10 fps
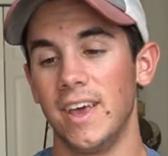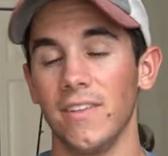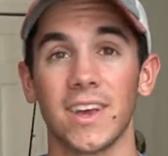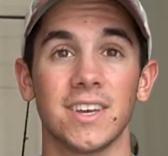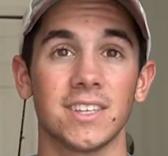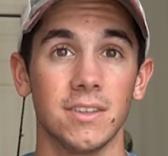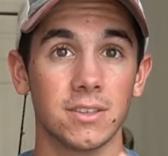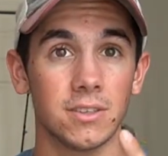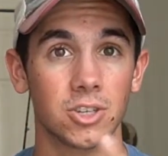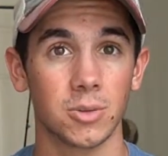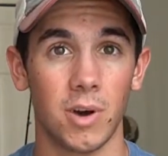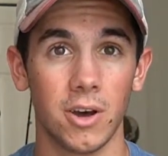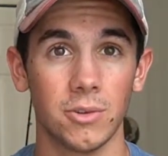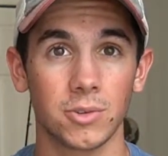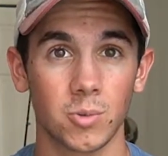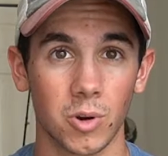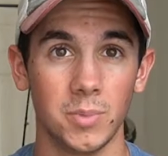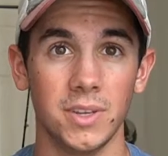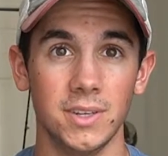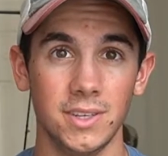And like I said, this is the Shimano
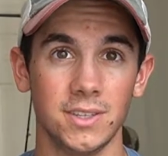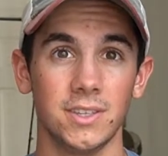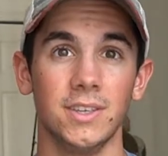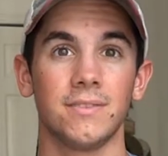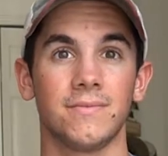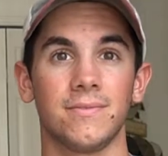Scorpion DC.